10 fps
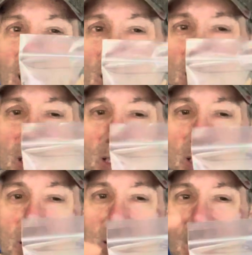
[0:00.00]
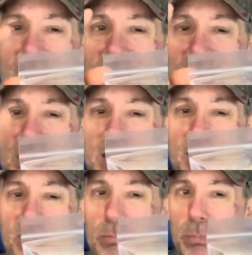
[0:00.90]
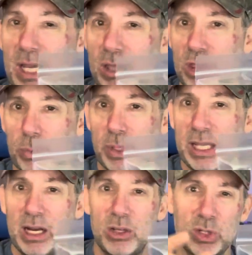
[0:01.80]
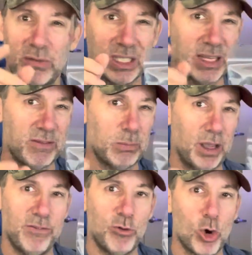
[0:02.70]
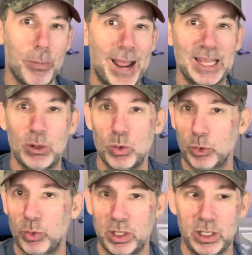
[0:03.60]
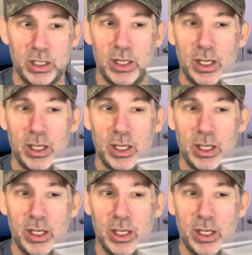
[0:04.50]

I think this is a 7 by 3 and I also have a 7 by 4 bag that worked really good